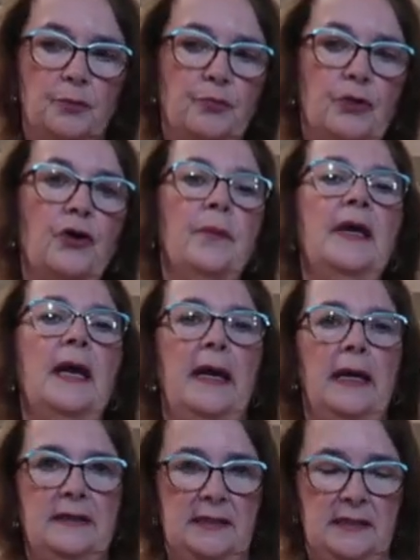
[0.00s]

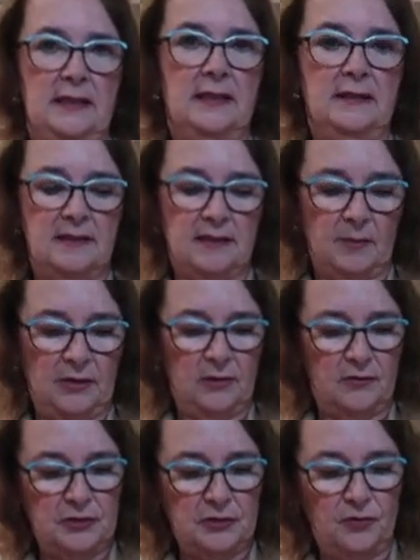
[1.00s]
permeates in some of
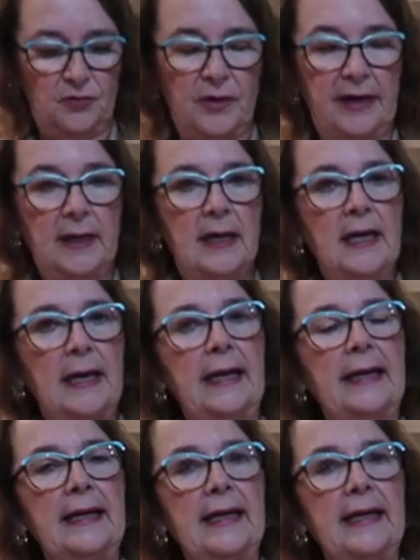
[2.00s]
their jewelry. In